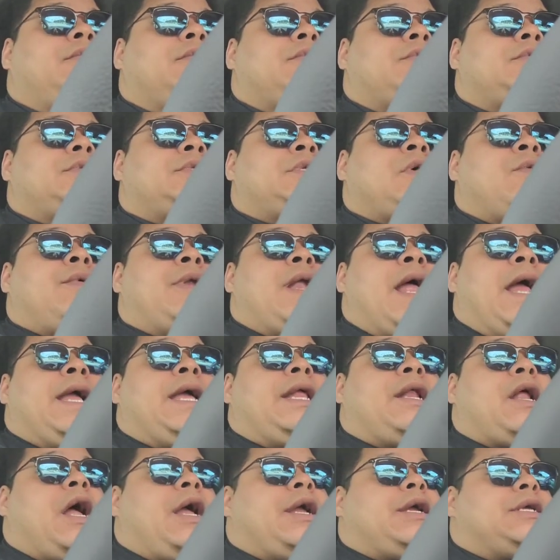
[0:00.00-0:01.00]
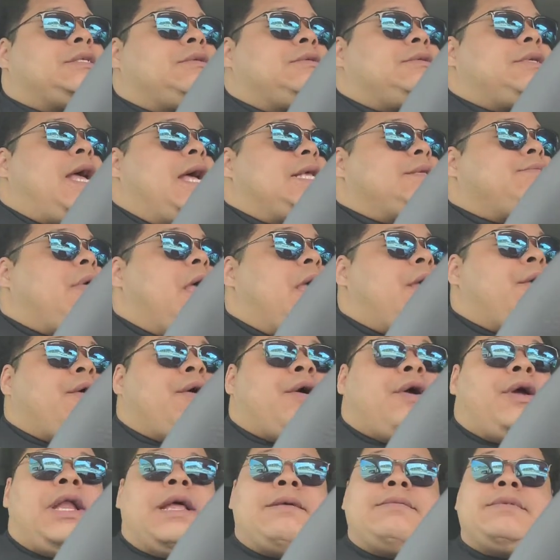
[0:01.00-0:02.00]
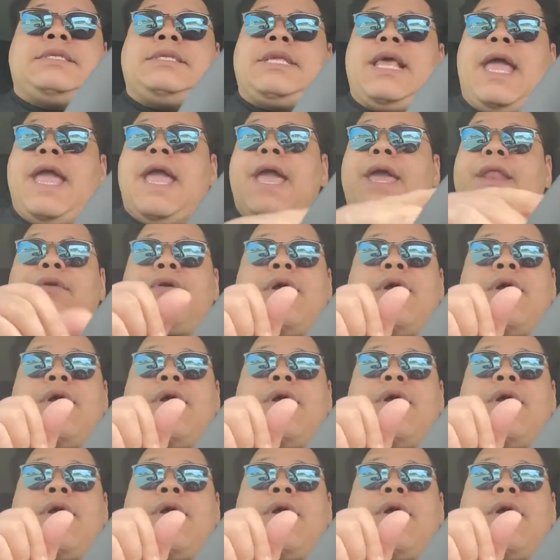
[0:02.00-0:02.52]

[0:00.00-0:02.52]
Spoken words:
So when I get on here sometimes like, girl, I'm sad, or